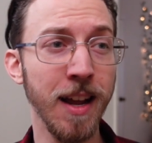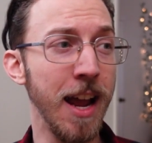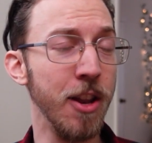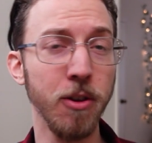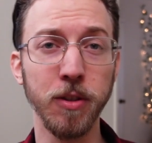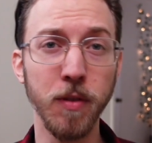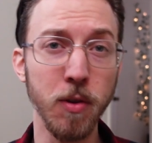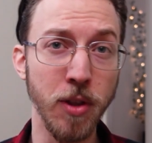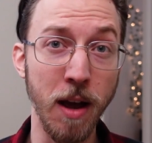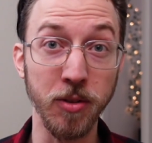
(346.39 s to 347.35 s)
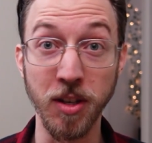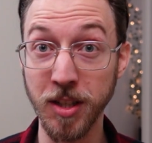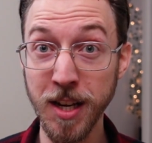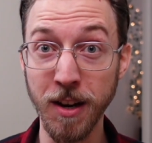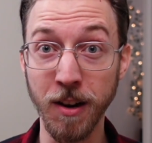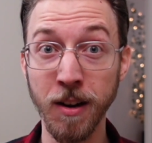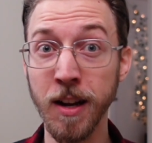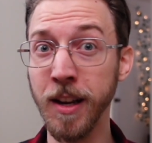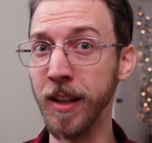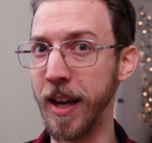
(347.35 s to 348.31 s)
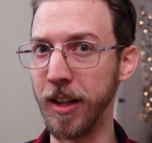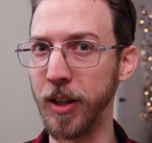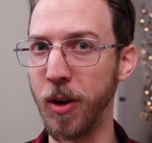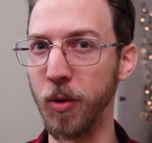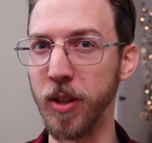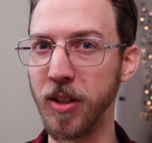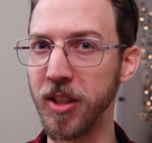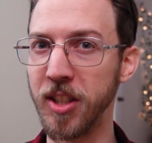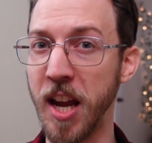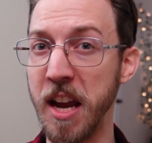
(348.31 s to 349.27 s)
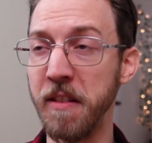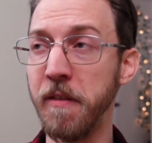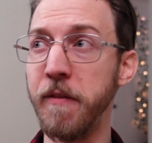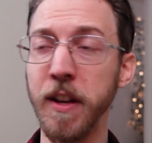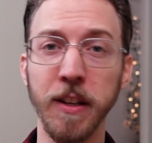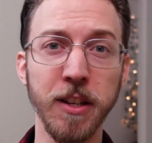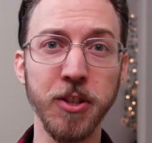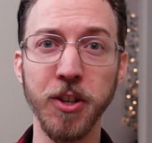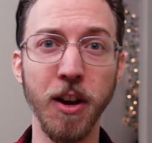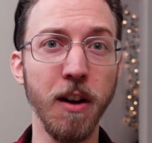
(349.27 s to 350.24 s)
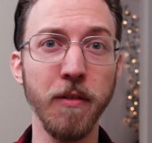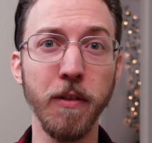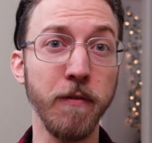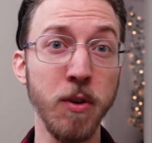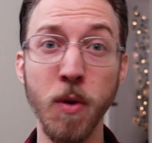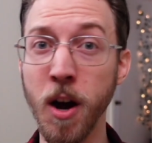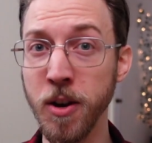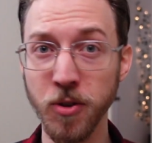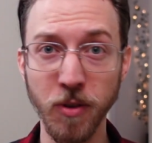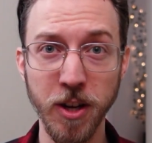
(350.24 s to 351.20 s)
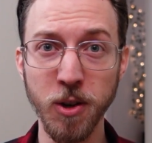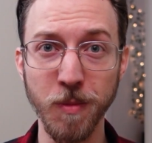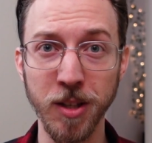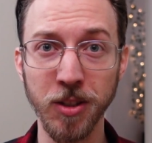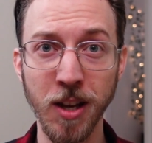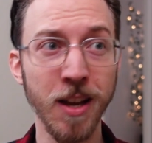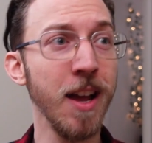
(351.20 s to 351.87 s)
And those few thousand deer likely only sustain a village of a few hundred humans,